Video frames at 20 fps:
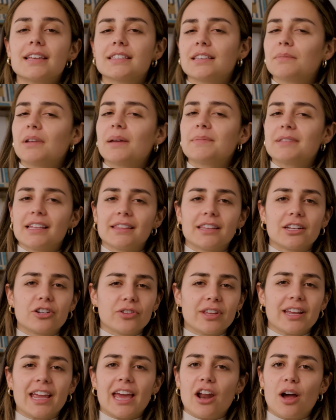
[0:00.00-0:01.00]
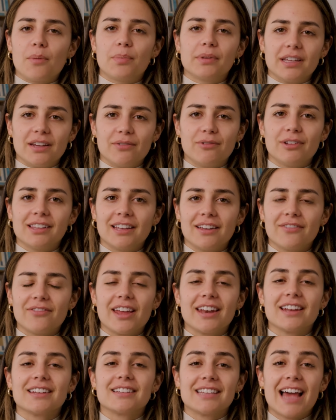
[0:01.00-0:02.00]
Sometimes I literally cannot believe we live
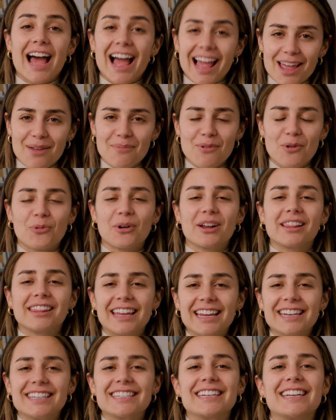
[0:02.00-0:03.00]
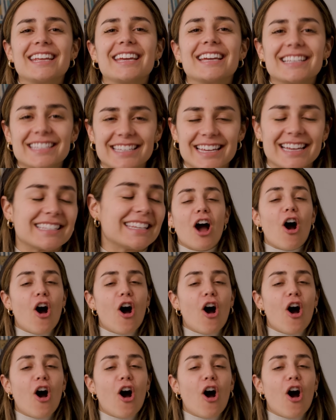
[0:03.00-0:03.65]
in a time where LinkedIn exists.